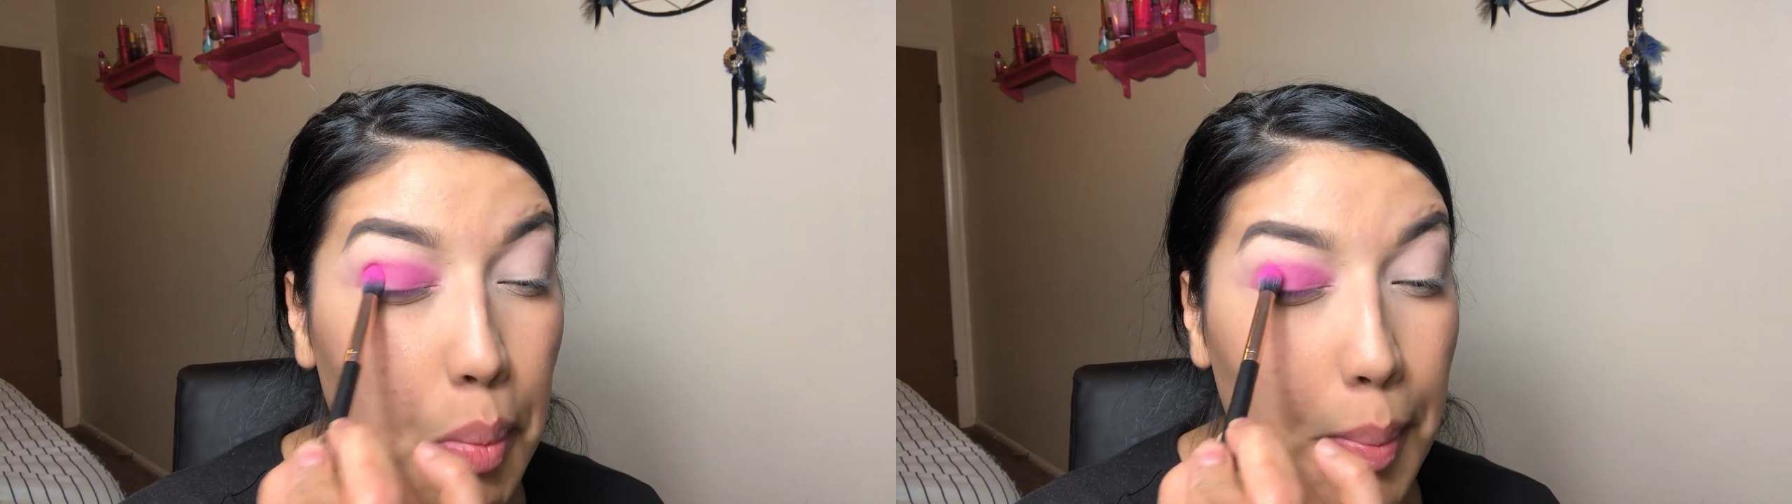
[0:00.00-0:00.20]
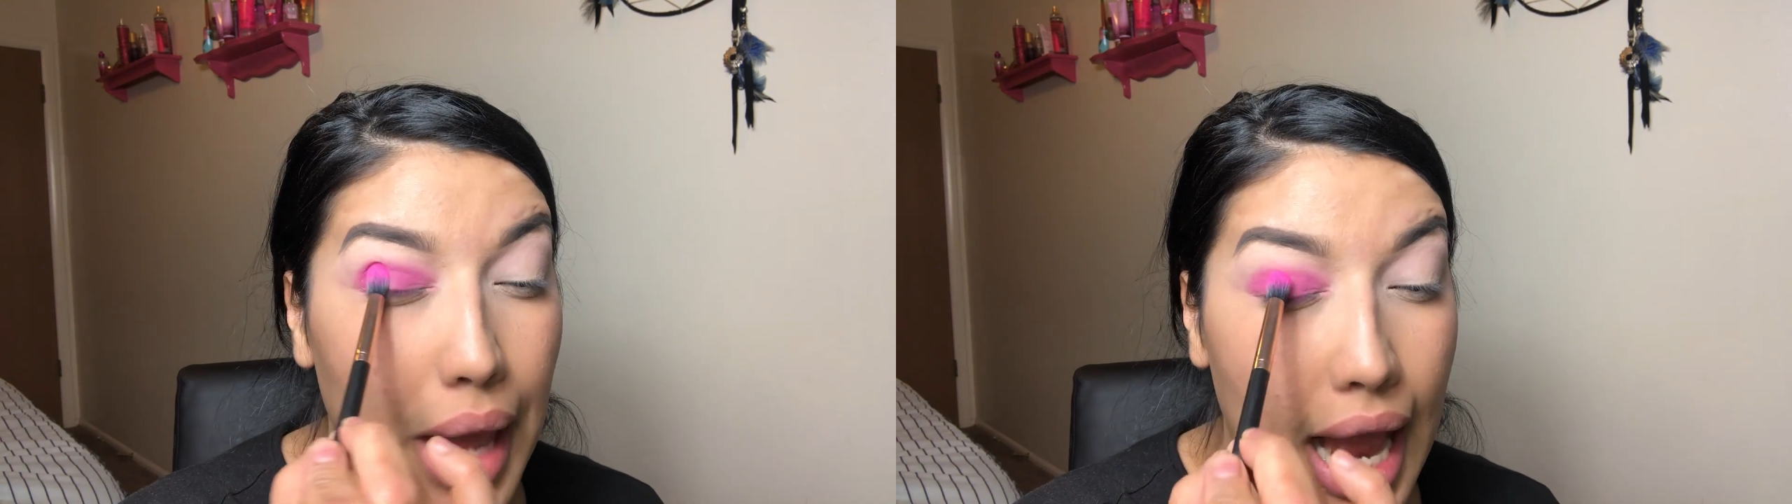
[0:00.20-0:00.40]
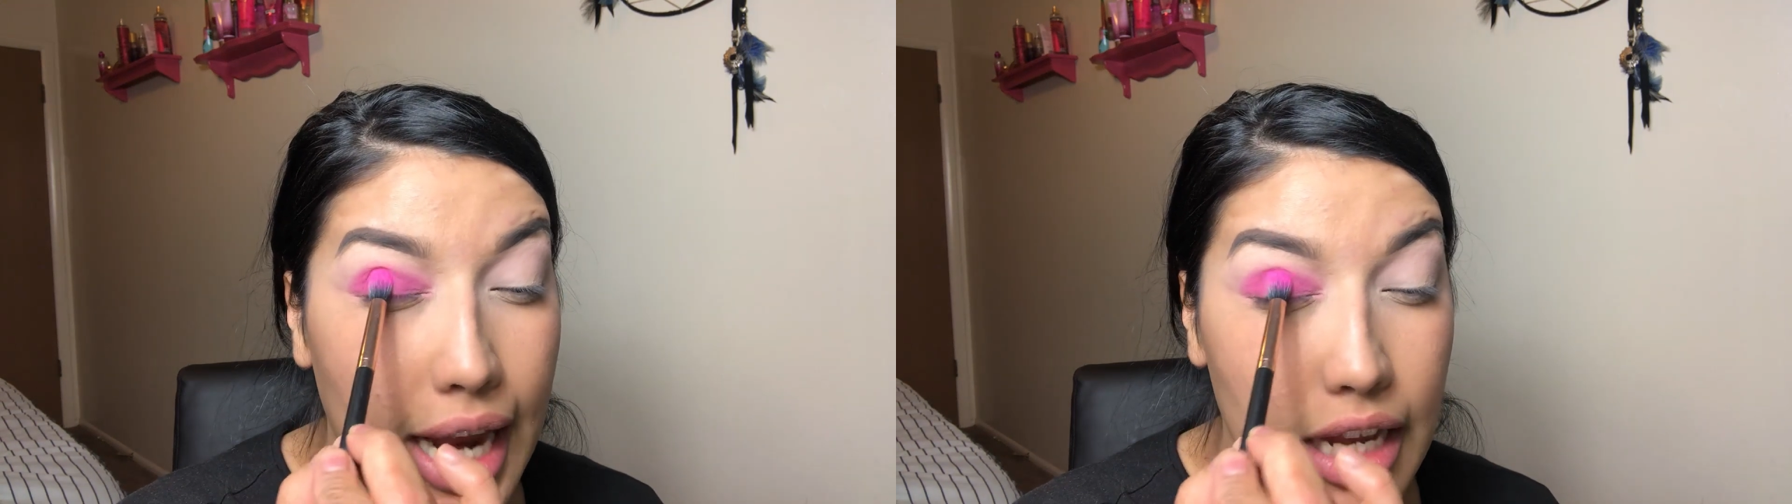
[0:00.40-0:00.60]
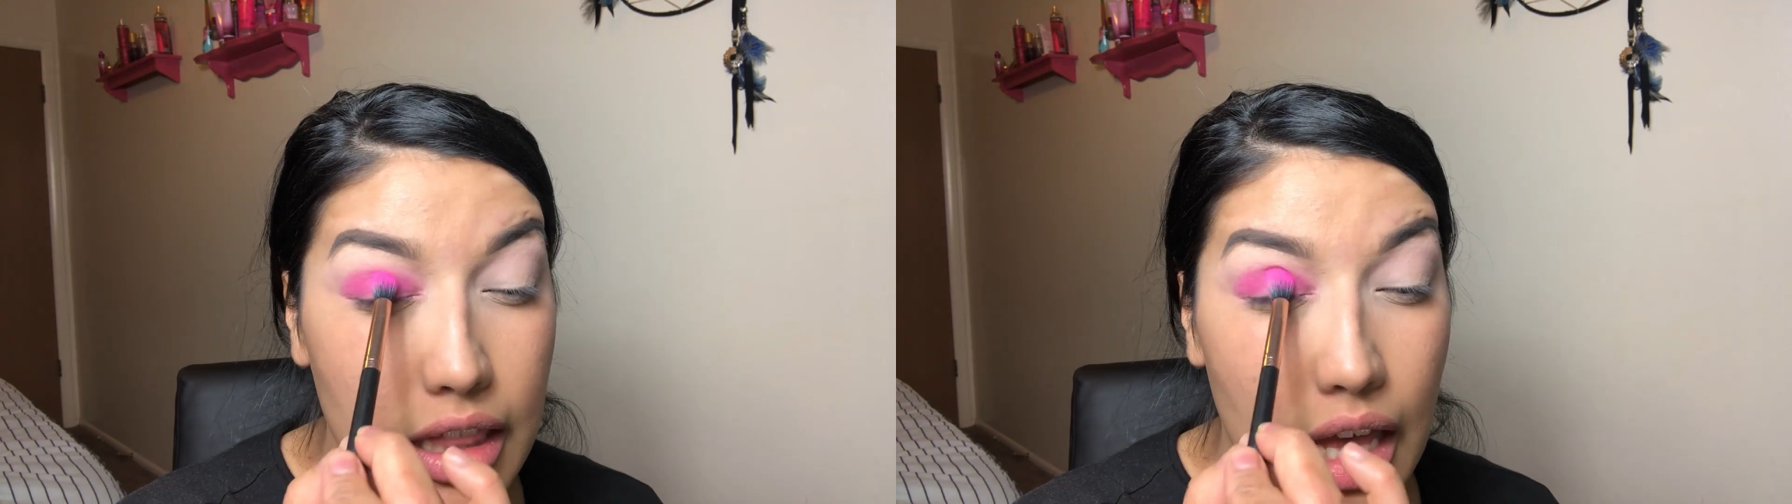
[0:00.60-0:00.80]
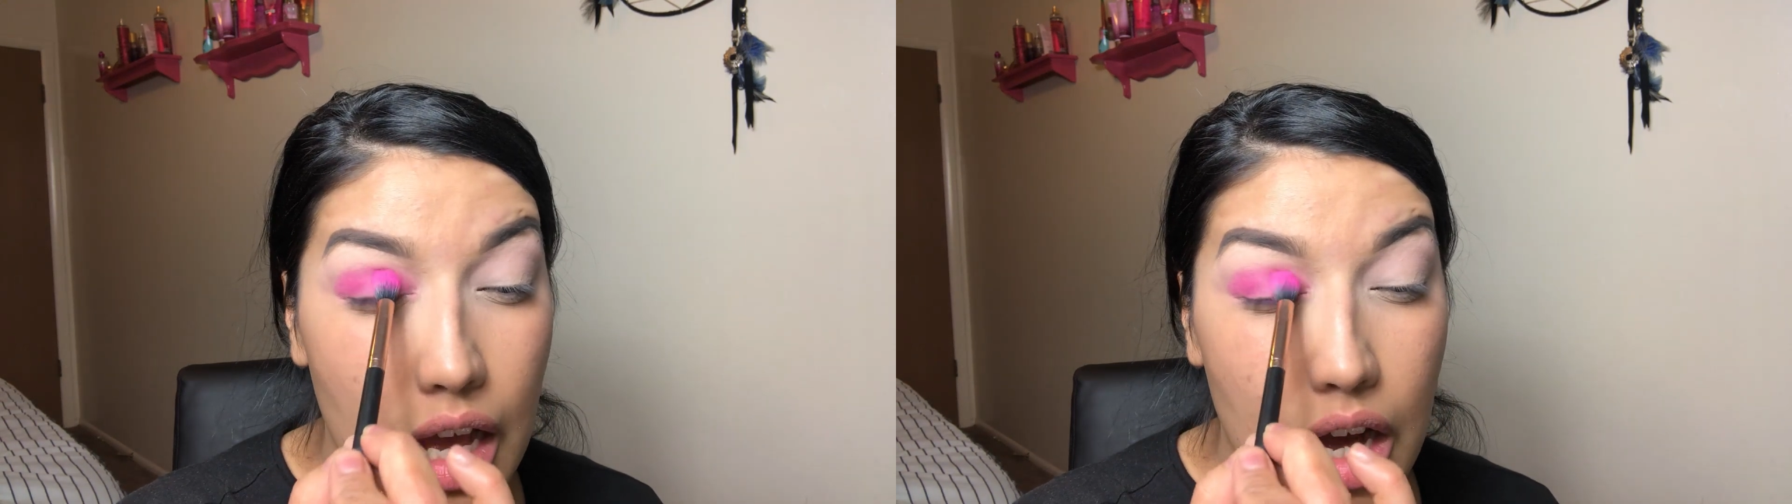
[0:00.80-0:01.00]
packing
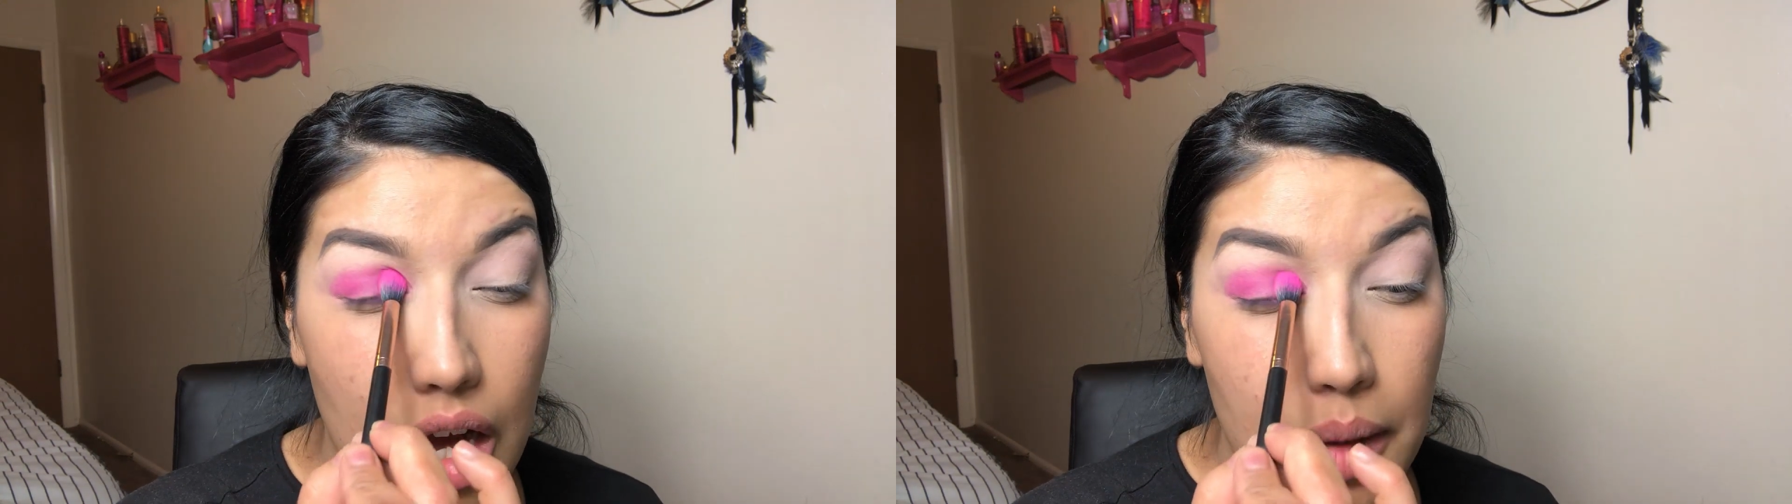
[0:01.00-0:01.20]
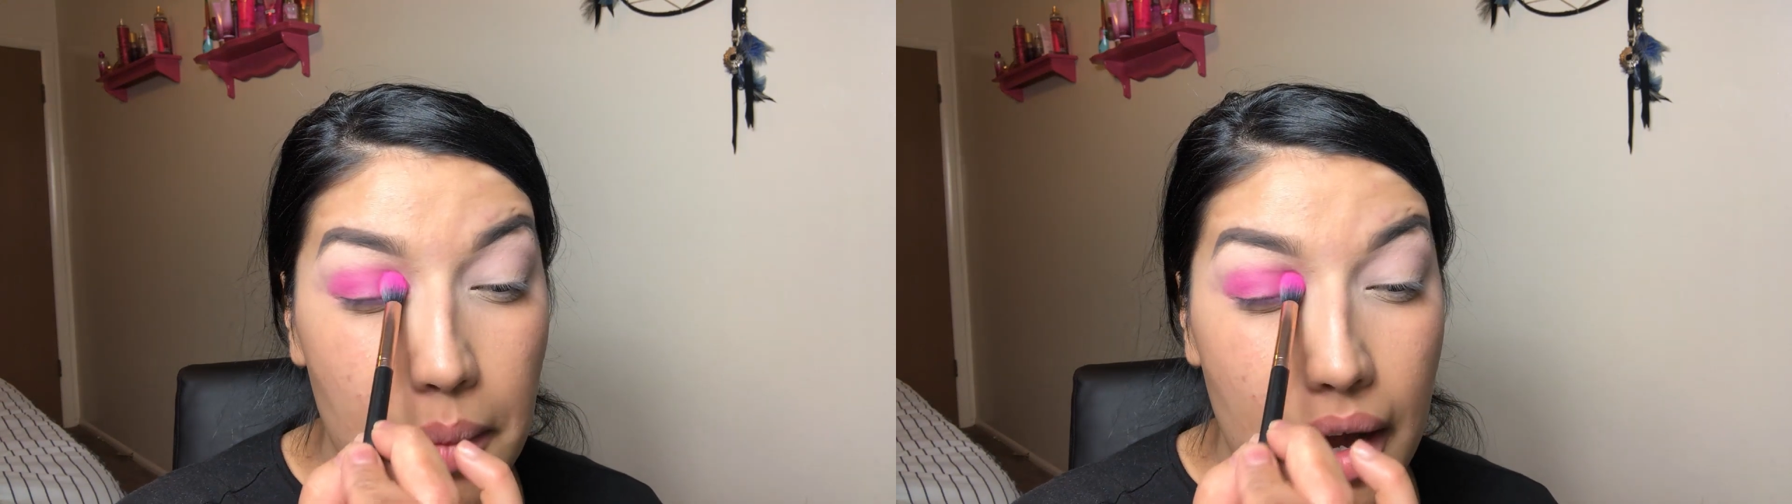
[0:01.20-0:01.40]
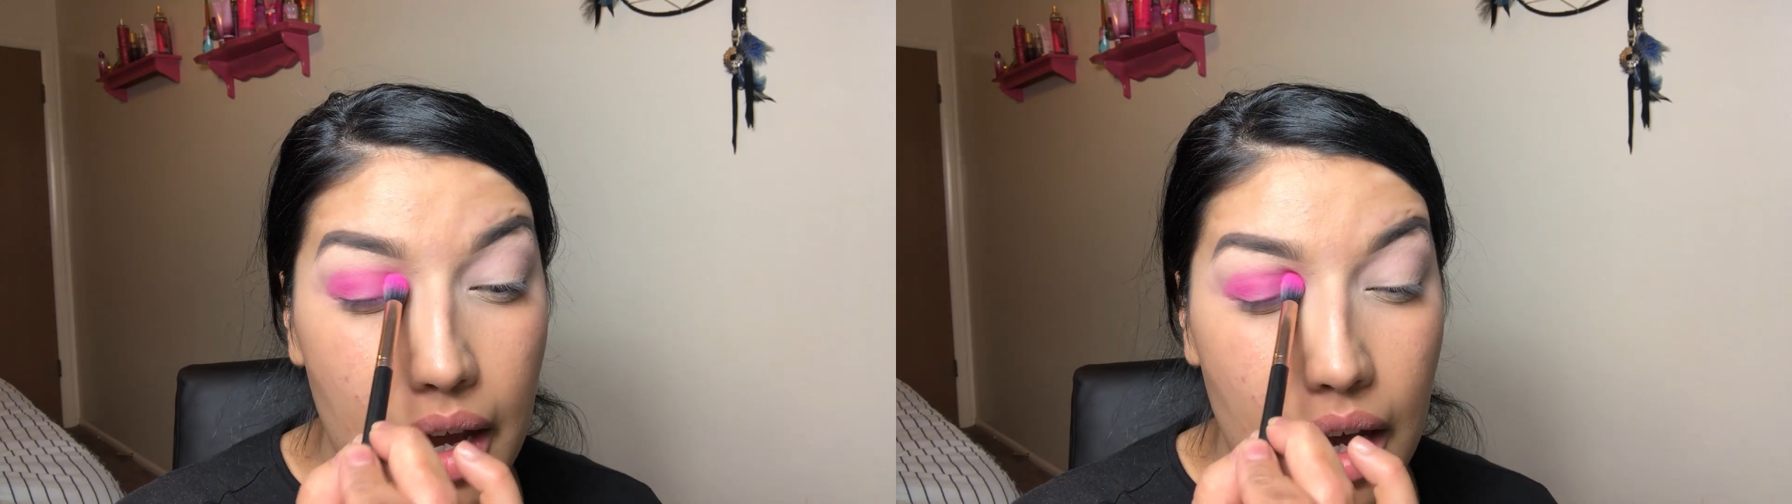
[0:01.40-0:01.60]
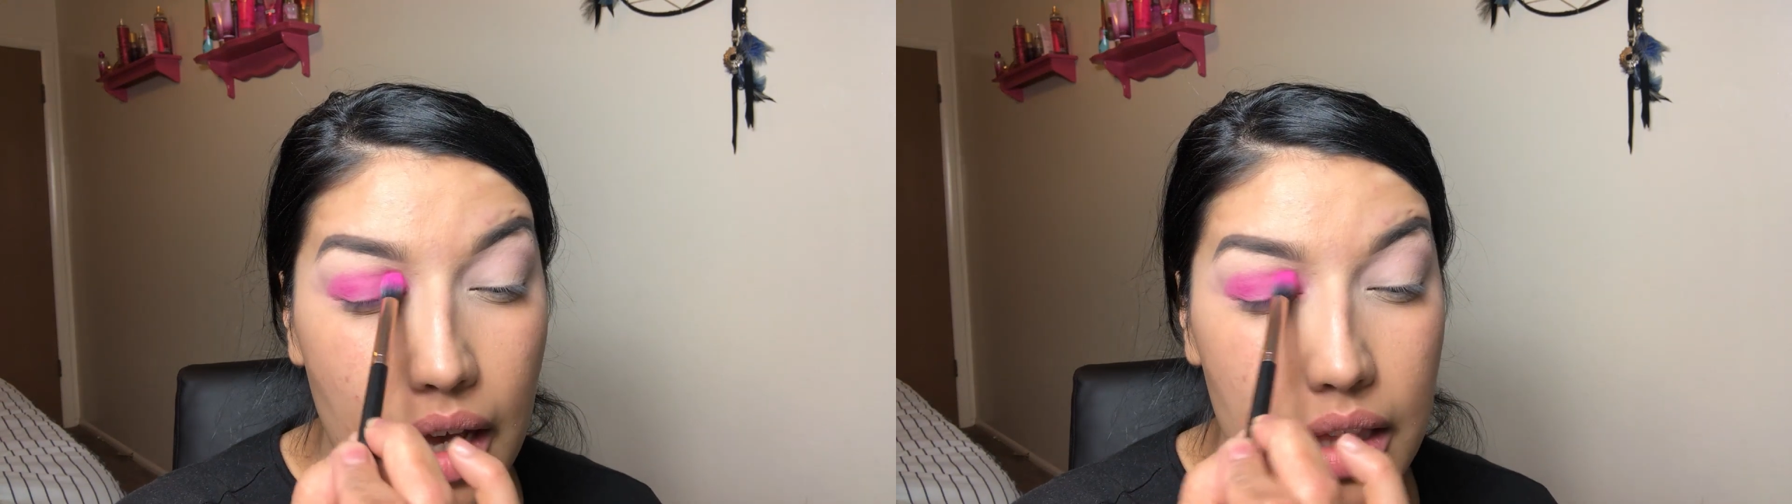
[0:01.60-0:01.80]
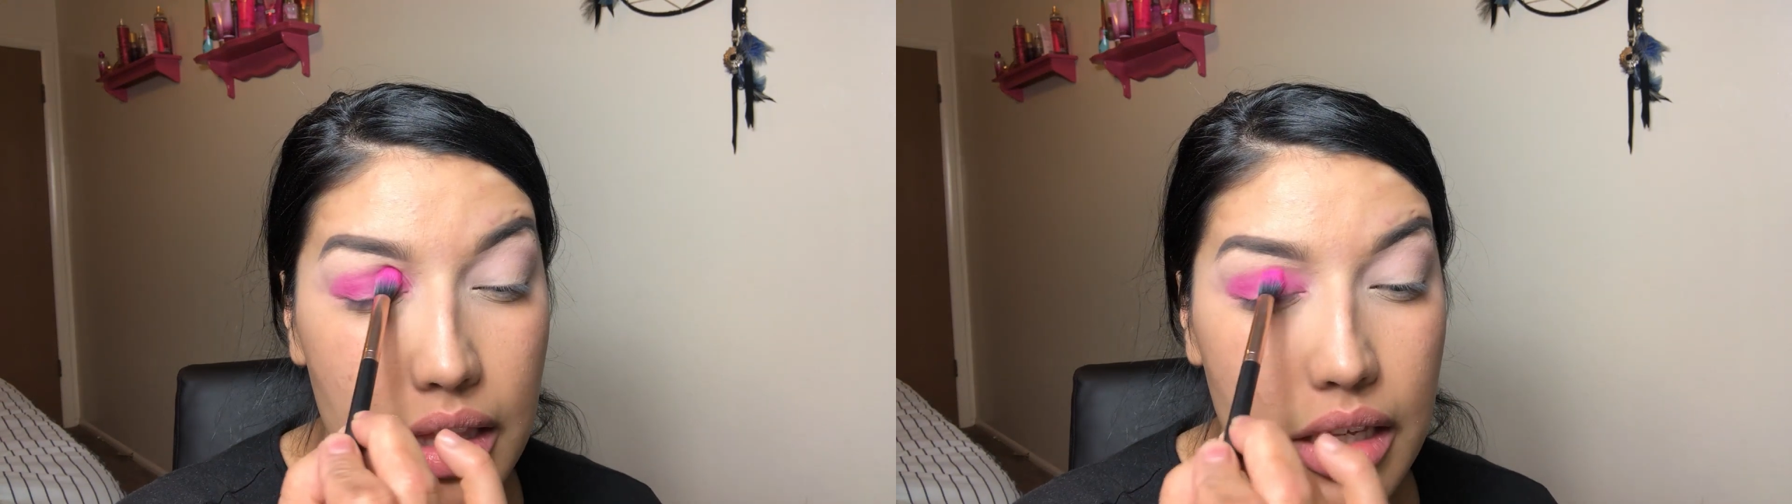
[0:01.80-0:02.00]
that on my
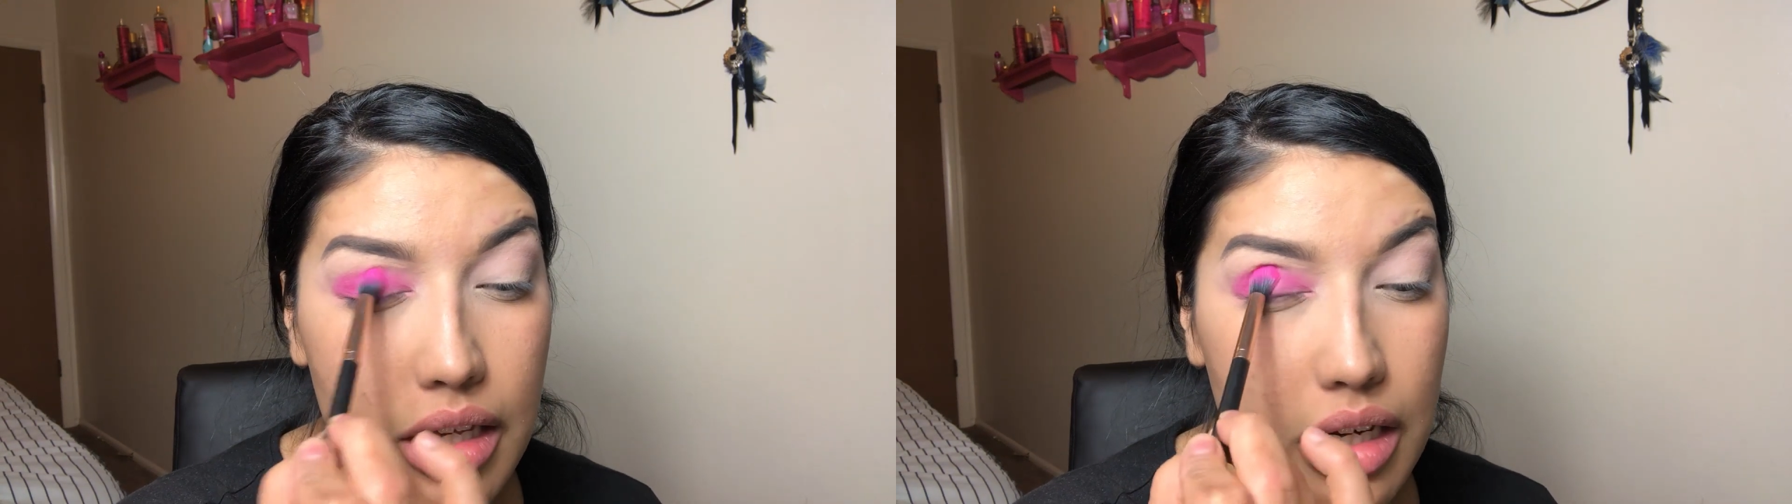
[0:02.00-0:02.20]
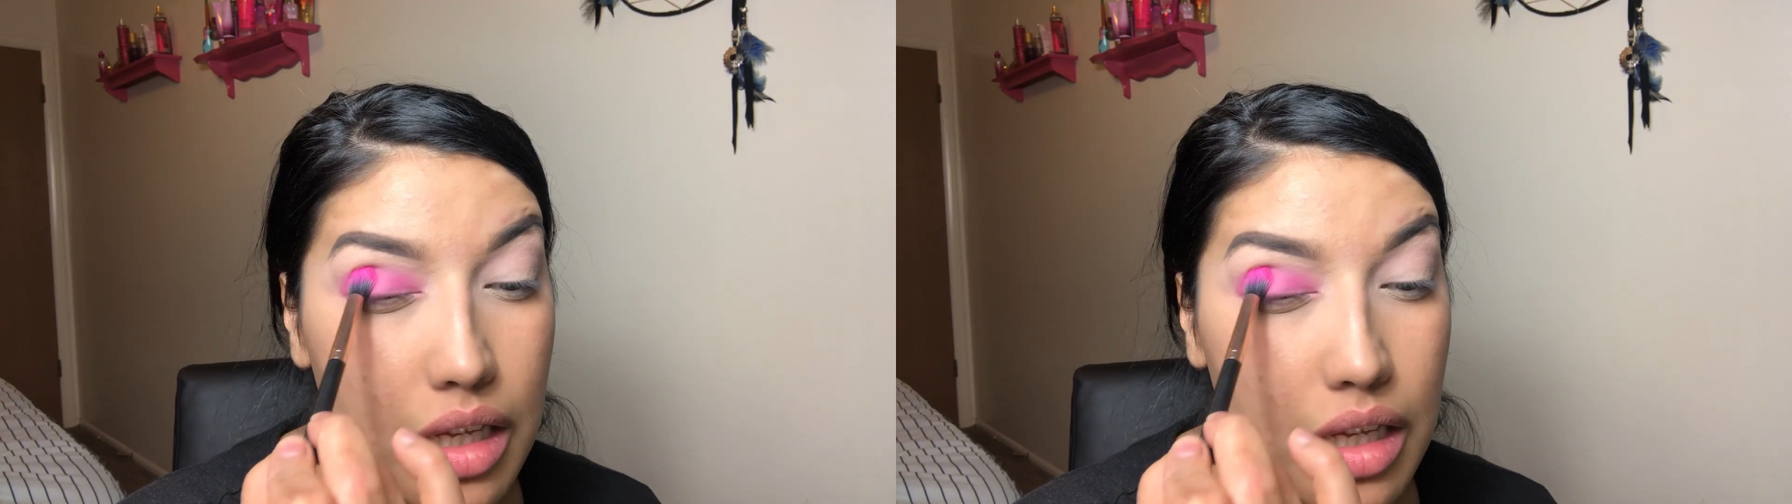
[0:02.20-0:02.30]
eyelid.